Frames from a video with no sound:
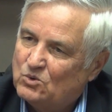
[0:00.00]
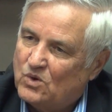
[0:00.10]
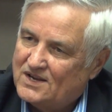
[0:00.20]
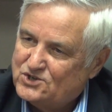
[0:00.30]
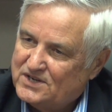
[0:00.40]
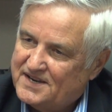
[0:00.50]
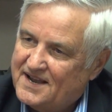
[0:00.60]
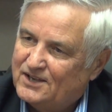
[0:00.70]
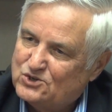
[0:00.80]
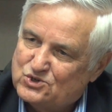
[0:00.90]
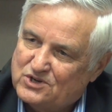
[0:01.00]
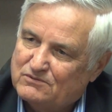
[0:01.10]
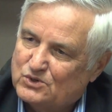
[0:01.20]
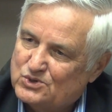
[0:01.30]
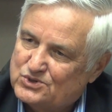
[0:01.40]
watching Alan
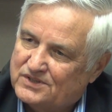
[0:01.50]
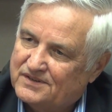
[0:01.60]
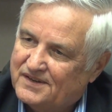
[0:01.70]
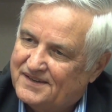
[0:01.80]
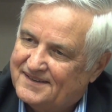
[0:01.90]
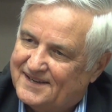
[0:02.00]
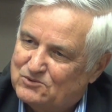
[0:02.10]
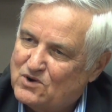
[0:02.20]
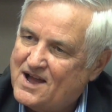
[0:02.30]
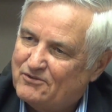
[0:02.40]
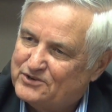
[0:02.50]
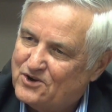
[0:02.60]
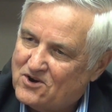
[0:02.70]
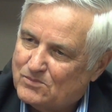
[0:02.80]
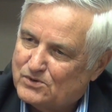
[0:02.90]
Shivers and Ralph
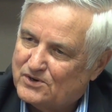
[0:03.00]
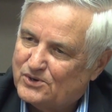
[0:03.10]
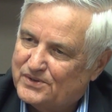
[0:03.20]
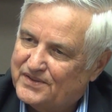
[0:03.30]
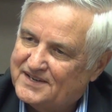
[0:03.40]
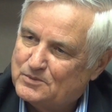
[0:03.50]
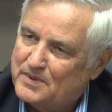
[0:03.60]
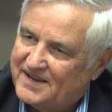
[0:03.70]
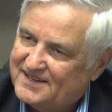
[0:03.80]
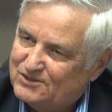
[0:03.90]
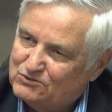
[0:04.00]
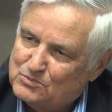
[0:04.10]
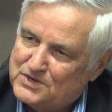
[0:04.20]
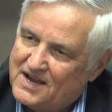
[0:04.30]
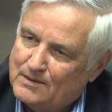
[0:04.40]
Yarborough, and they debated
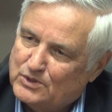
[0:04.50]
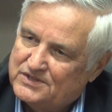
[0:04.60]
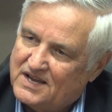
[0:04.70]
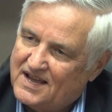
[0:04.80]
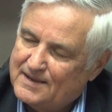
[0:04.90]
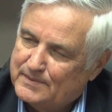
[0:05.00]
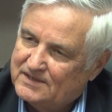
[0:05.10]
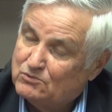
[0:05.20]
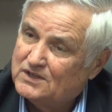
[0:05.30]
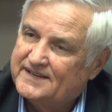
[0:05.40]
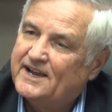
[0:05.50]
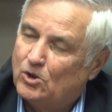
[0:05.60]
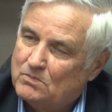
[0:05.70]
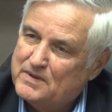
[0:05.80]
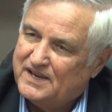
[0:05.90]
from time to time, and it really
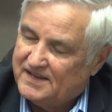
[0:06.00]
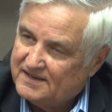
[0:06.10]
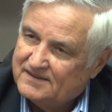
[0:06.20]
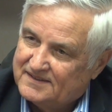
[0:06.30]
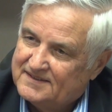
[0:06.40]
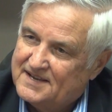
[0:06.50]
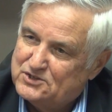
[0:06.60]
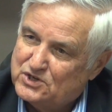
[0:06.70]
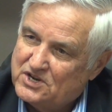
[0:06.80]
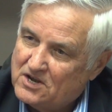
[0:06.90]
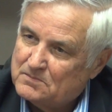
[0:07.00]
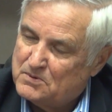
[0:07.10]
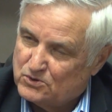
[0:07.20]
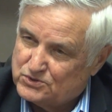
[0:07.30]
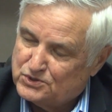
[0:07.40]
helped me as a
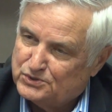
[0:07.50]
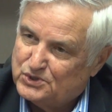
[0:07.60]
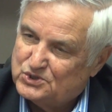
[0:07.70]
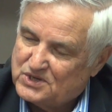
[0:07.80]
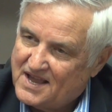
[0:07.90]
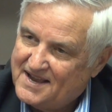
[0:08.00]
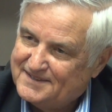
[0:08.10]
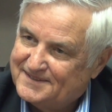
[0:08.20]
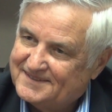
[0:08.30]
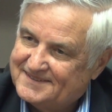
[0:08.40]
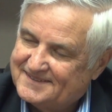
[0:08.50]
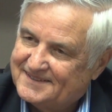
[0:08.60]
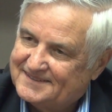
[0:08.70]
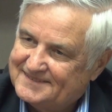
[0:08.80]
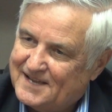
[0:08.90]
young person decide that
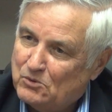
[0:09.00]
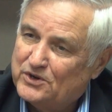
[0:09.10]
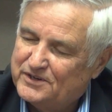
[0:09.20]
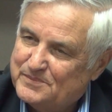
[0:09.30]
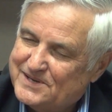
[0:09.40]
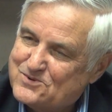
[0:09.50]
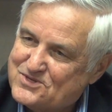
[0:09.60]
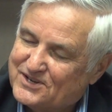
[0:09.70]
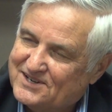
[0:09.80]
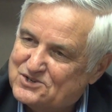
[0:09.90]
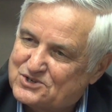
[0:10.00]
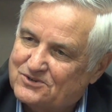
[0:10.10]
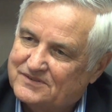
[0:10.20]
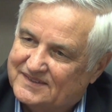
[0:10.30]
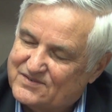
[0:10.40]
I wanted to be with the
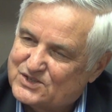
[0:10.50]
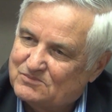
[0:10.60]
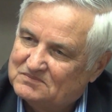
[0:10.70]
conservatives.